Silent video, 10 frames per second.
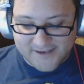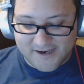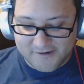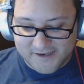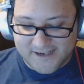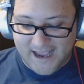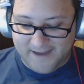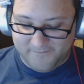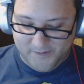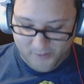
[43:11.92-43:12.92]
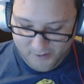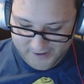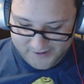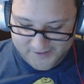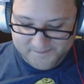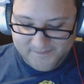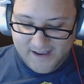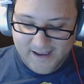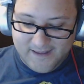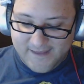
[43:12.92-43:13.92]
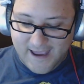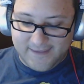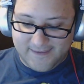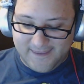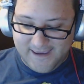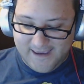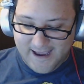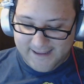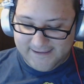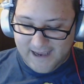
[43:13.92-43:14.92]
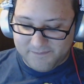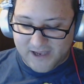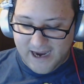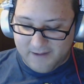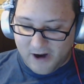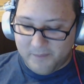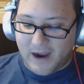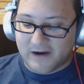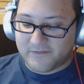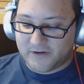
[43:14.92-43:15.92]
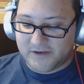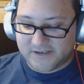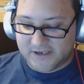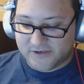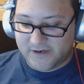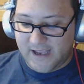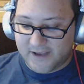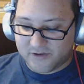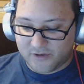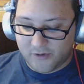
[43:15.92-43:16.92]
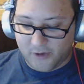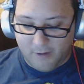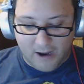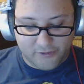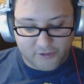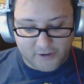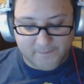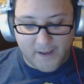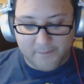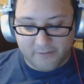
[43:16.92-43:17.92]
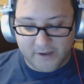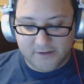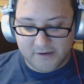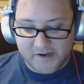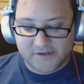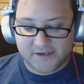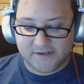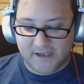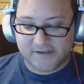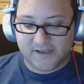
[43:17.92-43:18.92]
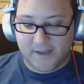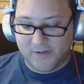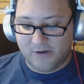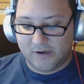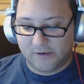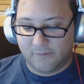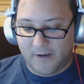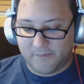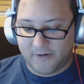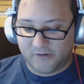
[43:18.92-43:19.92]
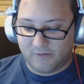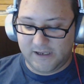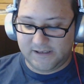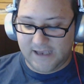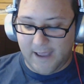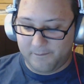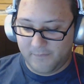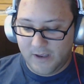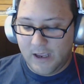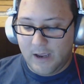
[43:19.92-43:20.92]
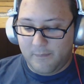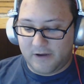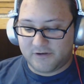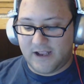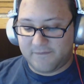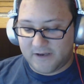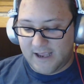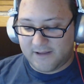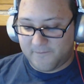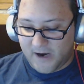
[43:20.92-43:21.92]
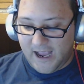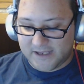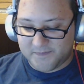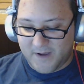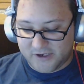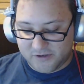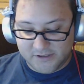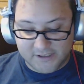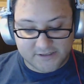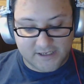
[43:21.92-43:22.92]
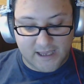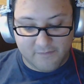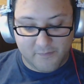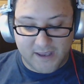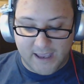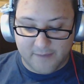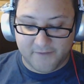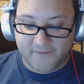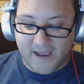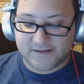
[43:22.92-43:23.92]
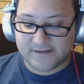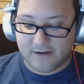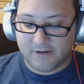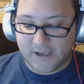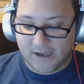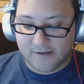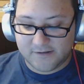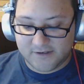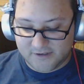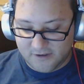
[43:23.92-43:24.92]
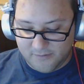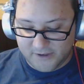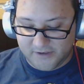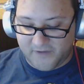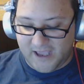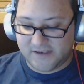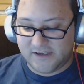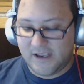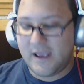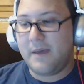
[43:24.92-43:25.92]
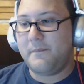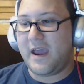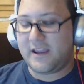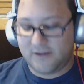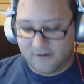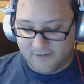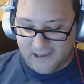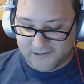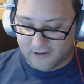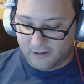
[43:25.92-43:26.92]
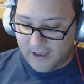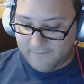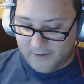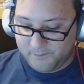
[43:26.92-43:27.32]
Design reports that the depth camera and microphone accessory has sold around 35 million units since its debut in November of 2010. Microsoft Kinect for Xbox 360 even became the fastest-selling consumer device back in 2011,